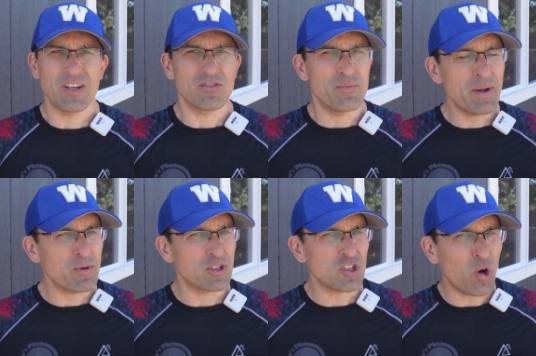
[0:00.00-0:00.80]

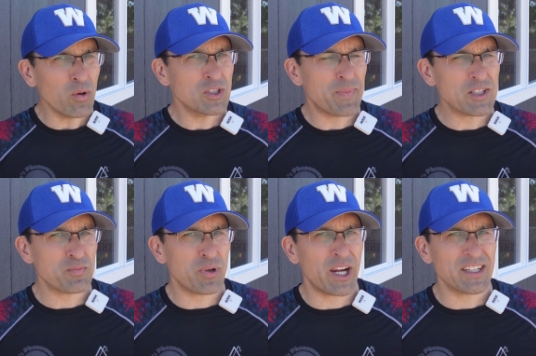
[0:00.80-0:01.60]
Remember, it's always
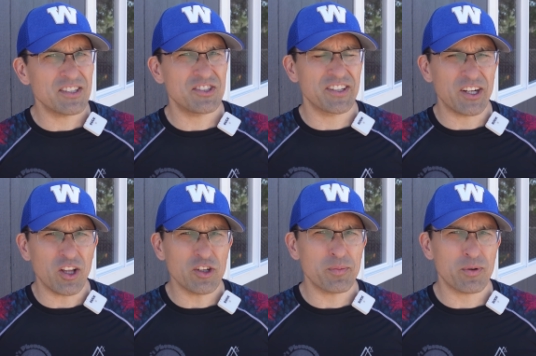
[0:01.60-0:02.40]
best practice to get
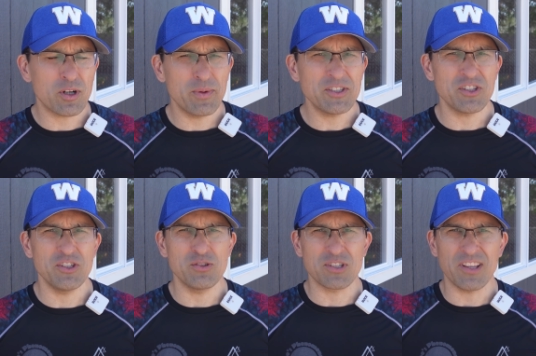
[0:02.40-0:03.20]
all your permits and
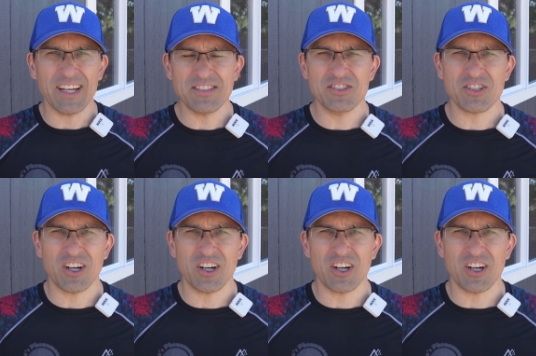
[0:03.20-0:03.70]
use licensed